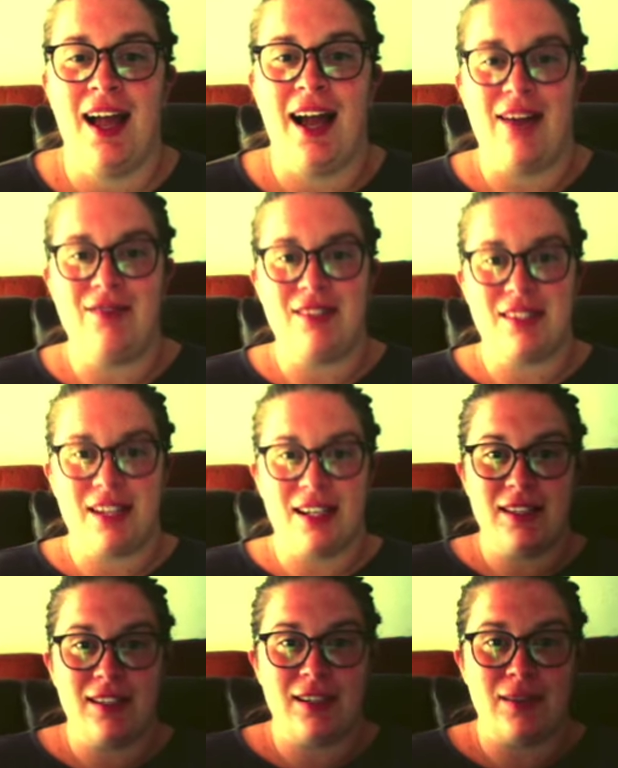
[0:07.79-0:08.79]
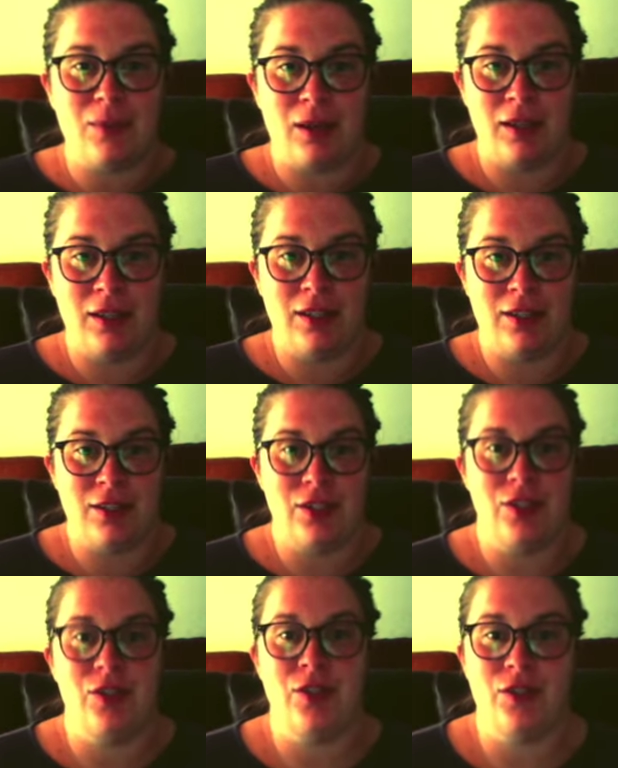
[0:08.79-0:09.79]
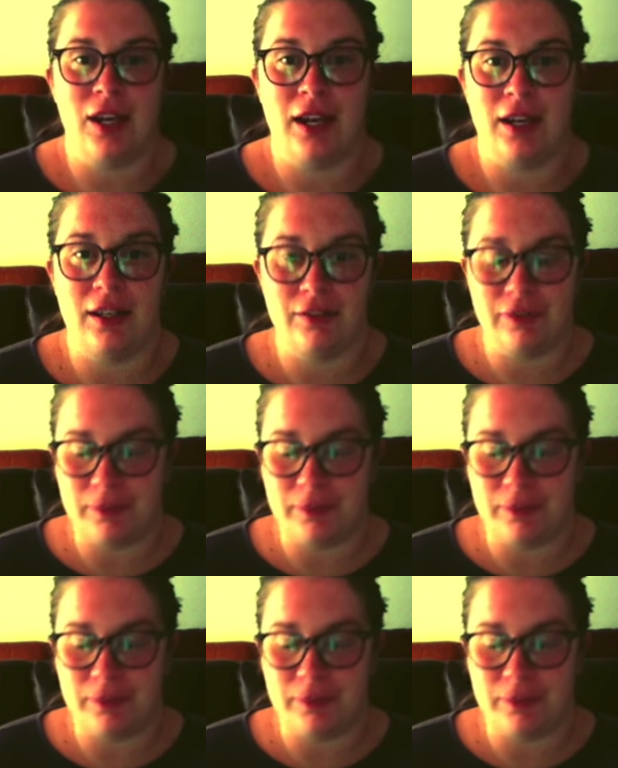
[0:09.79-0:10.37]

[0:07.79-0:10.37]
I've decided that I wanted to kind of